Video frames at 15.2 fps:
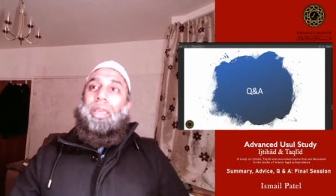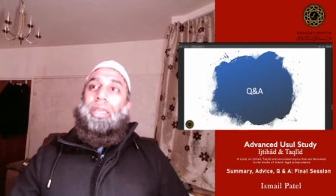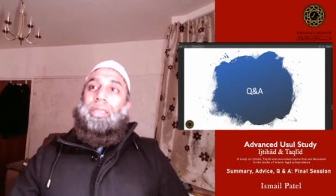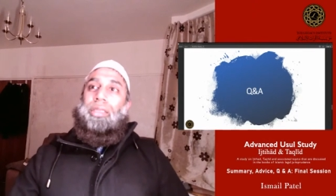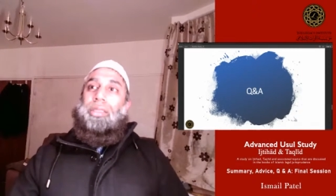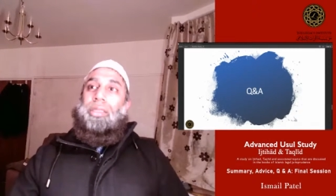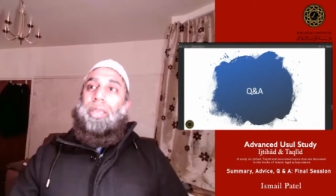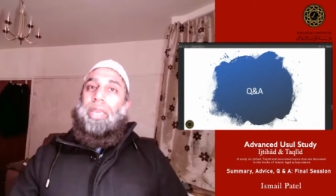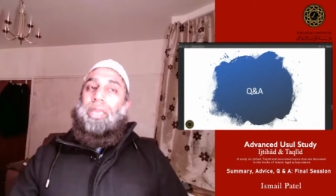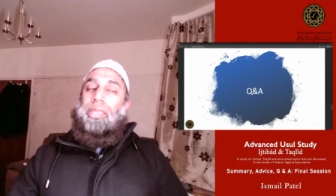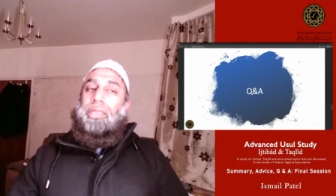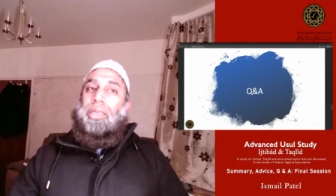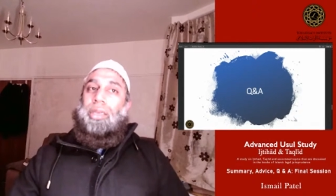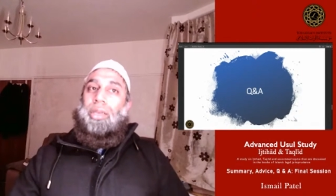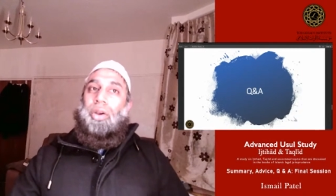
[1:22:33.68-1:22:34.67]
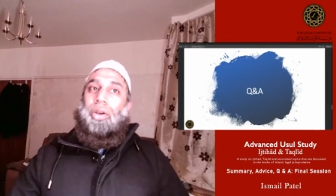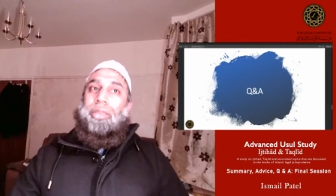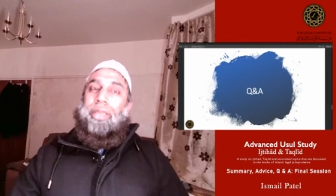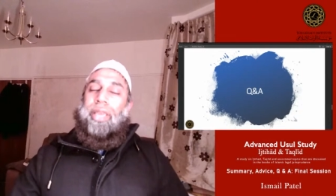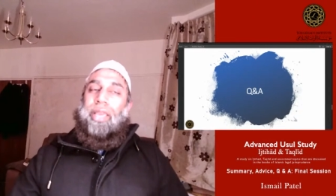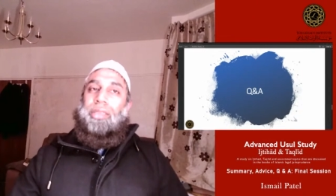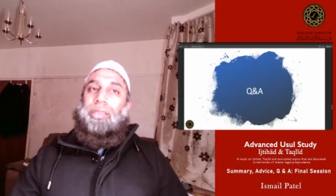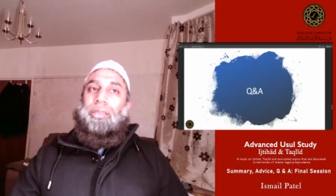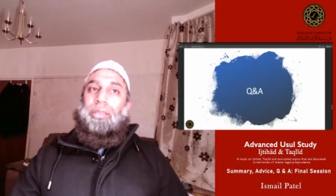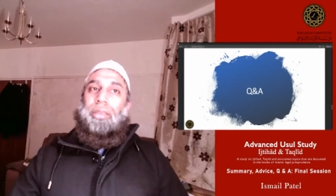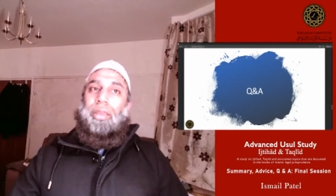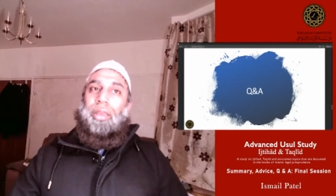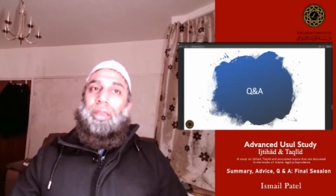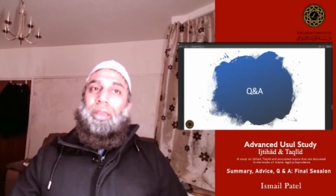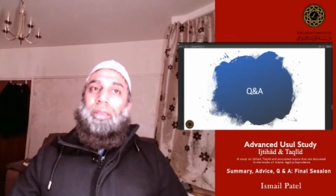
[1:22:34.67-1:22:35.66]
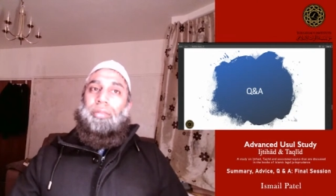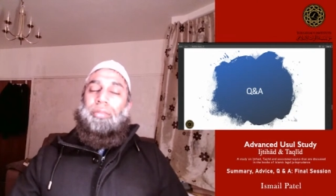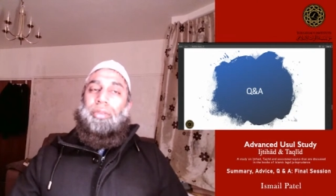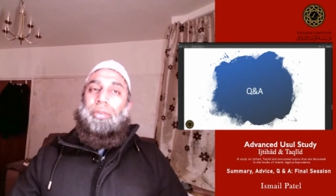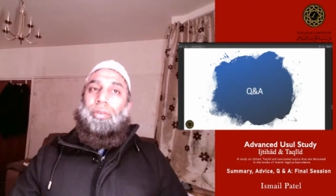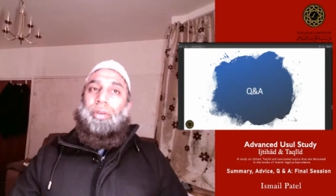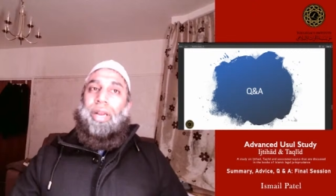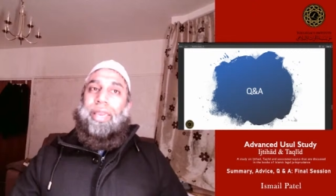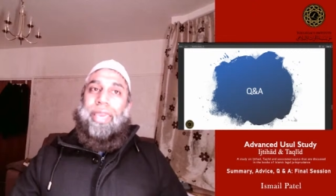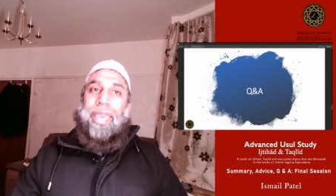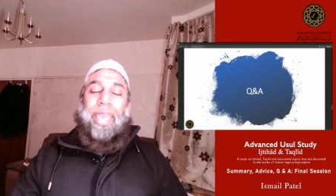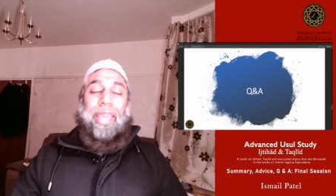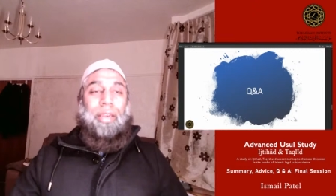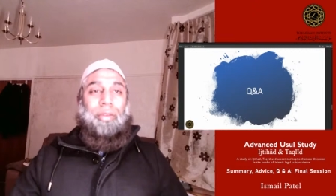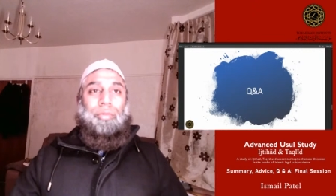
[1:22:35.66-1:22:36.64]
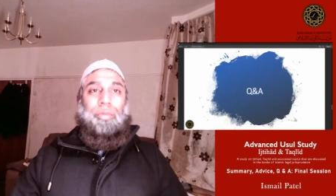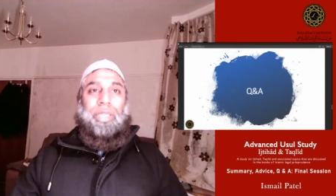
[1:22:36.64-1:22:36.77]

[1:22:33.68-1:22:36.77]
In today's context, again,